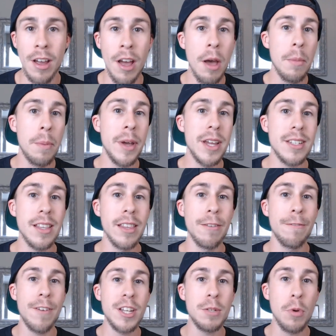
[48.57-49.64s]
But basically, the
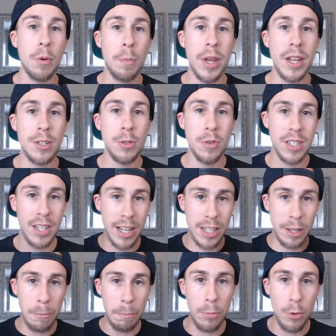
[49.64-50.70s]
Facebook pixel is like
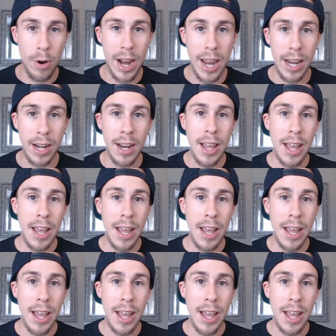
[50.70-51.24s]
the brain.